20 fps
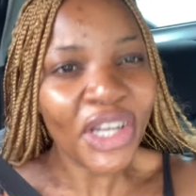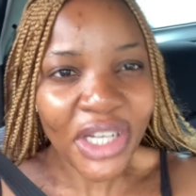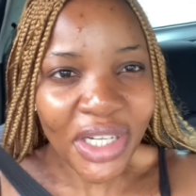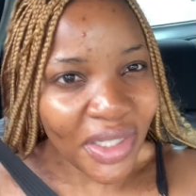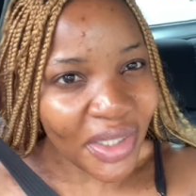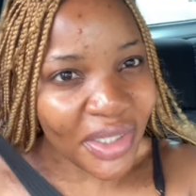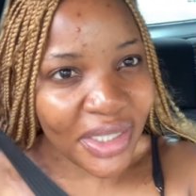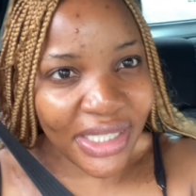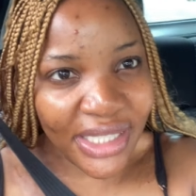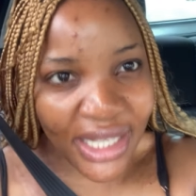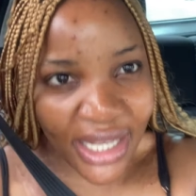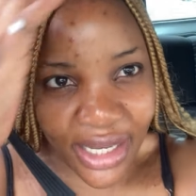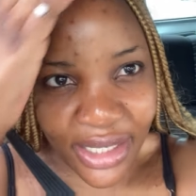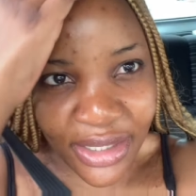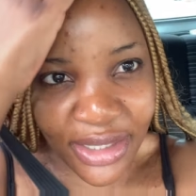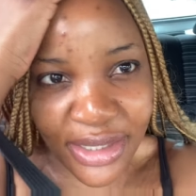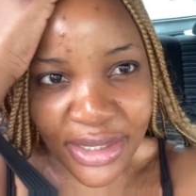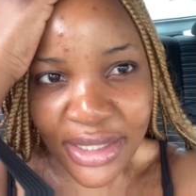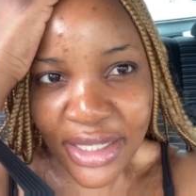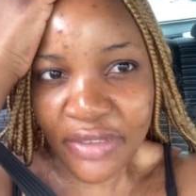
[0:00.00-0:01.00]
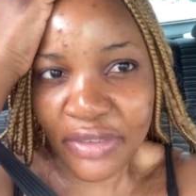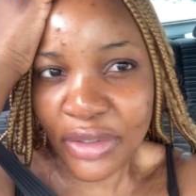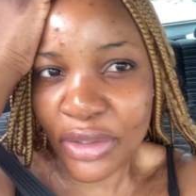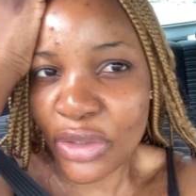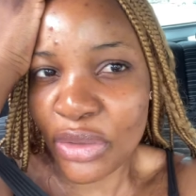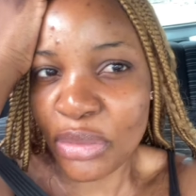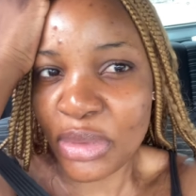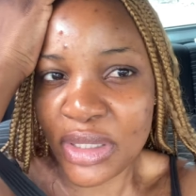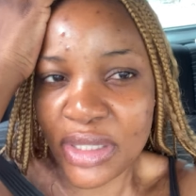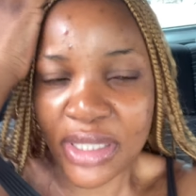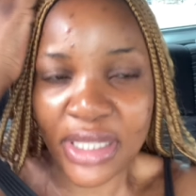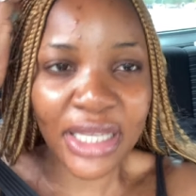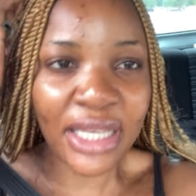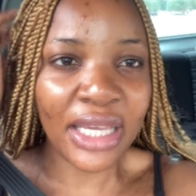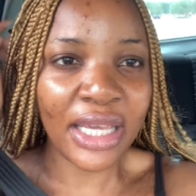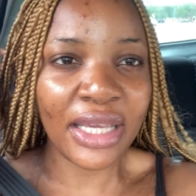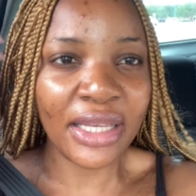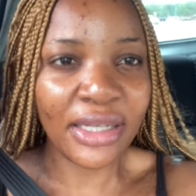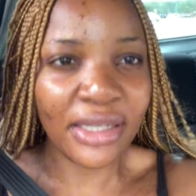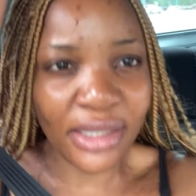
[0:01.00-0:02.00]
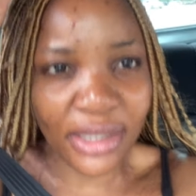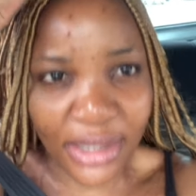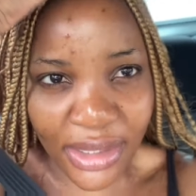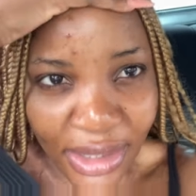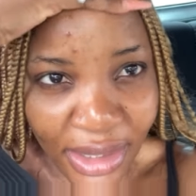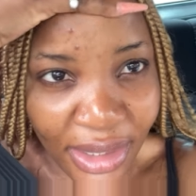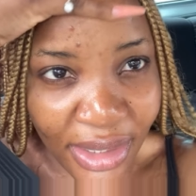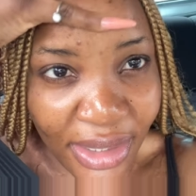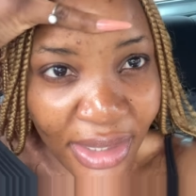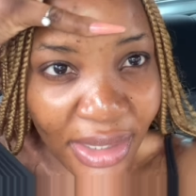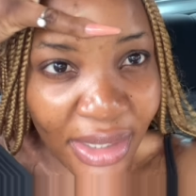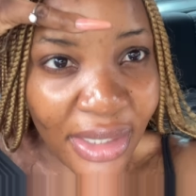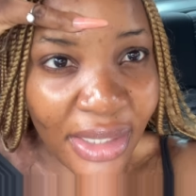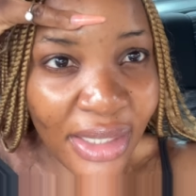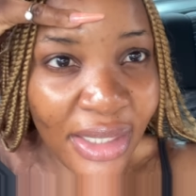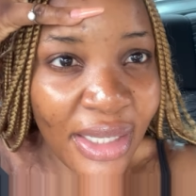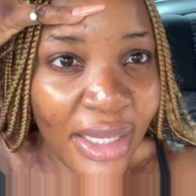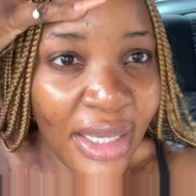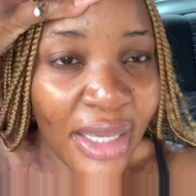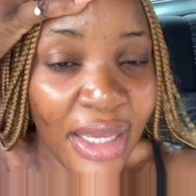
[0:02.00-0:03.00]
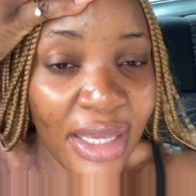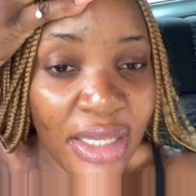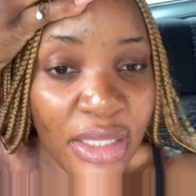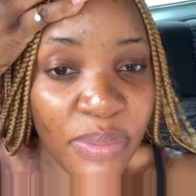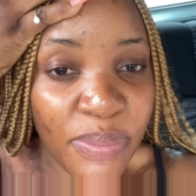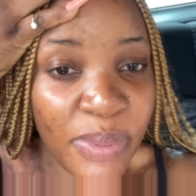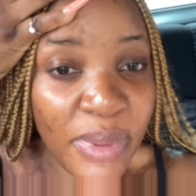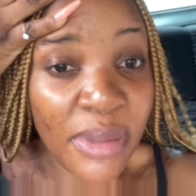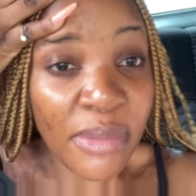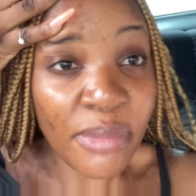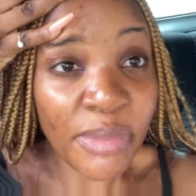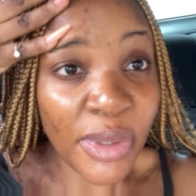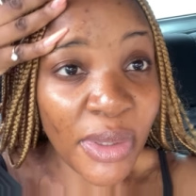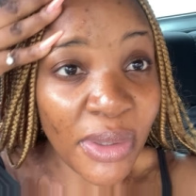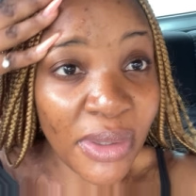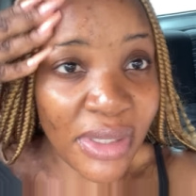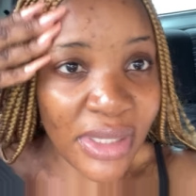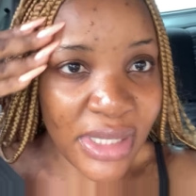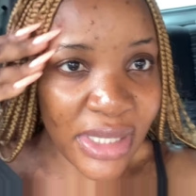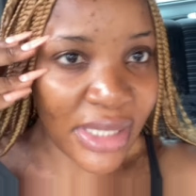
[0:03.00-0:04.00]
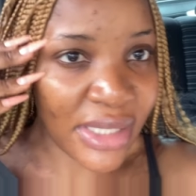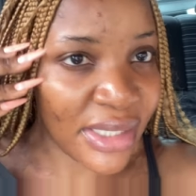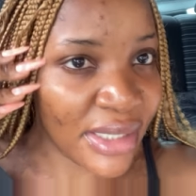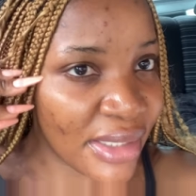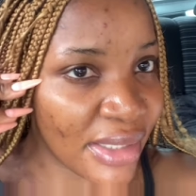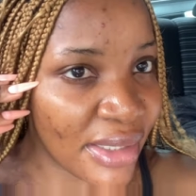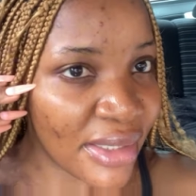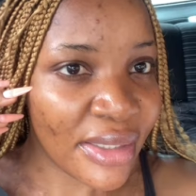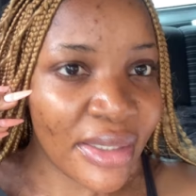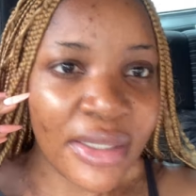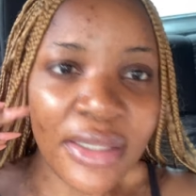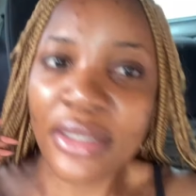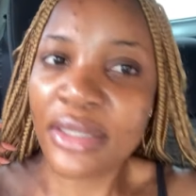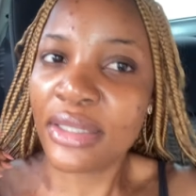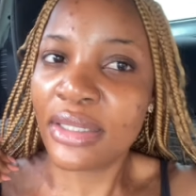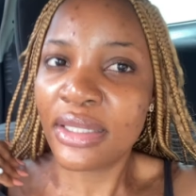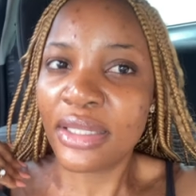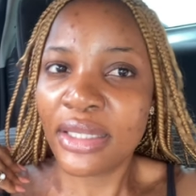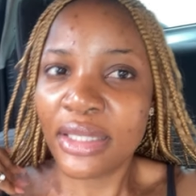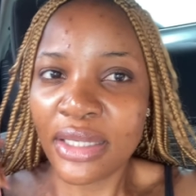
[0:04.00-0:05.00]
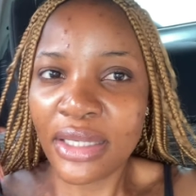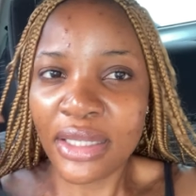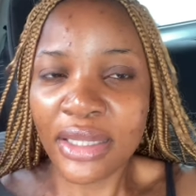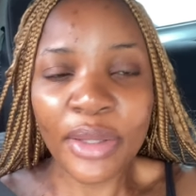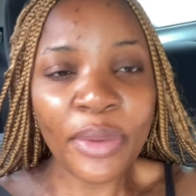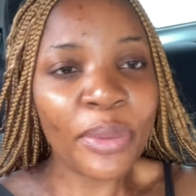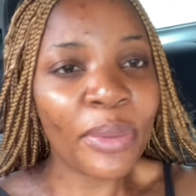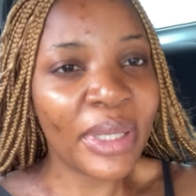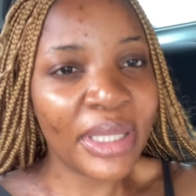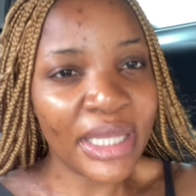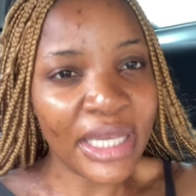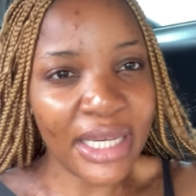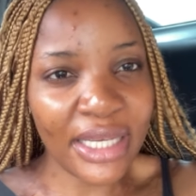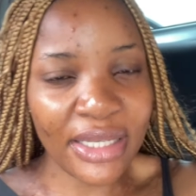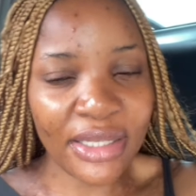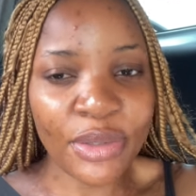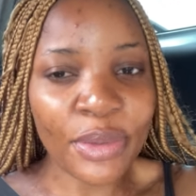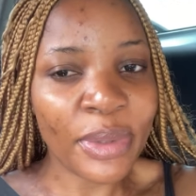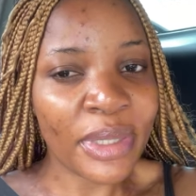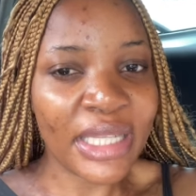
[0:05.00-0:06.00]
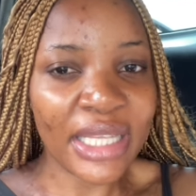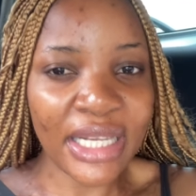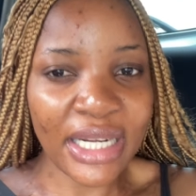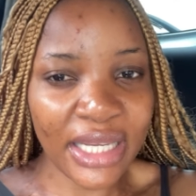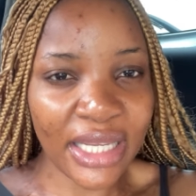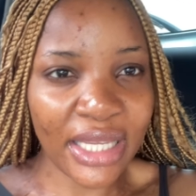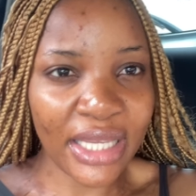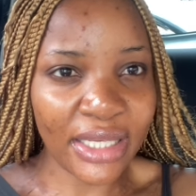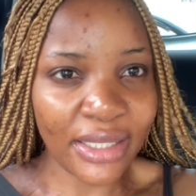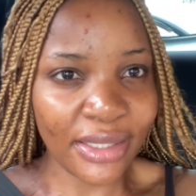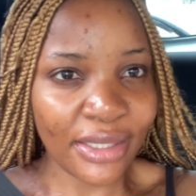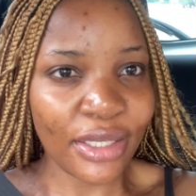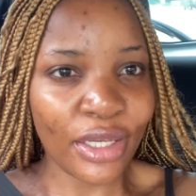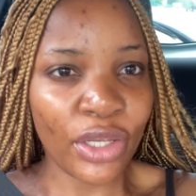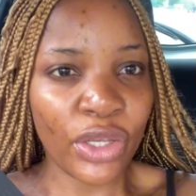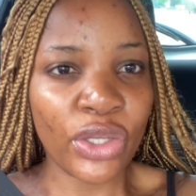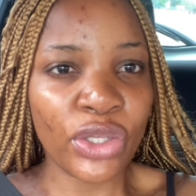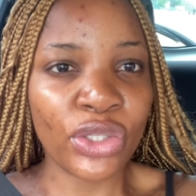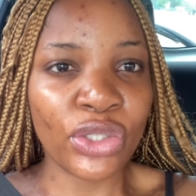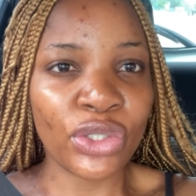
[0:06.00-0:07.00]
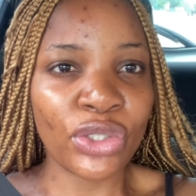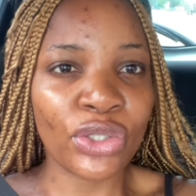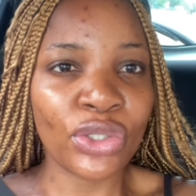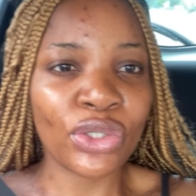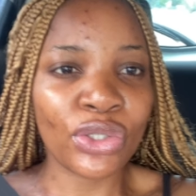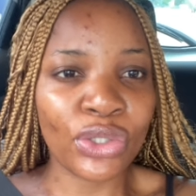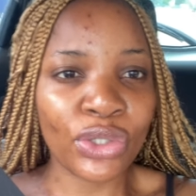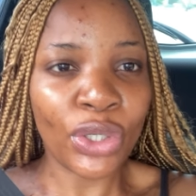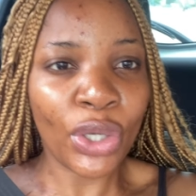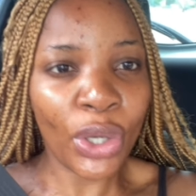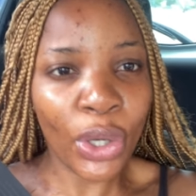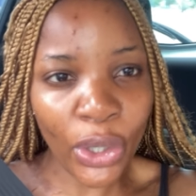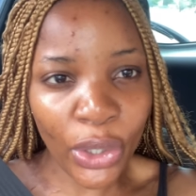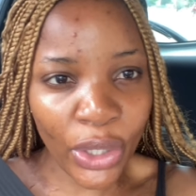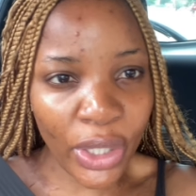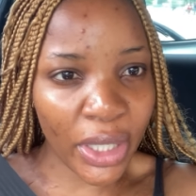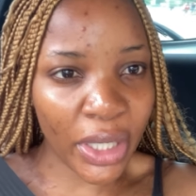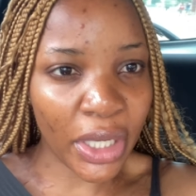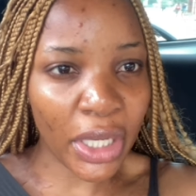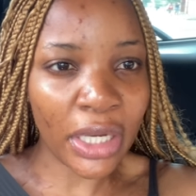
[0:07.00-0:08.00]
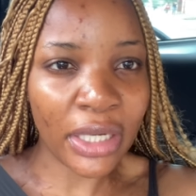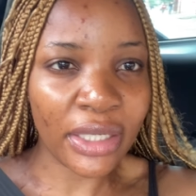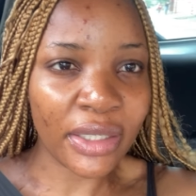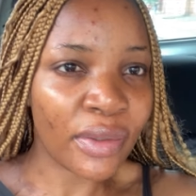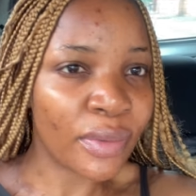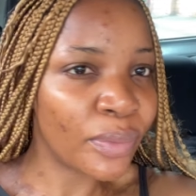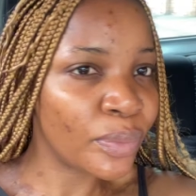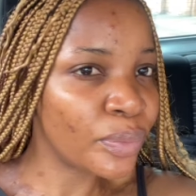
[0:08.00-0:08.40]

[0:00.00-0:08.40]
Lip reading: good. And even though my skin has pimples, the weather is weathering it too good.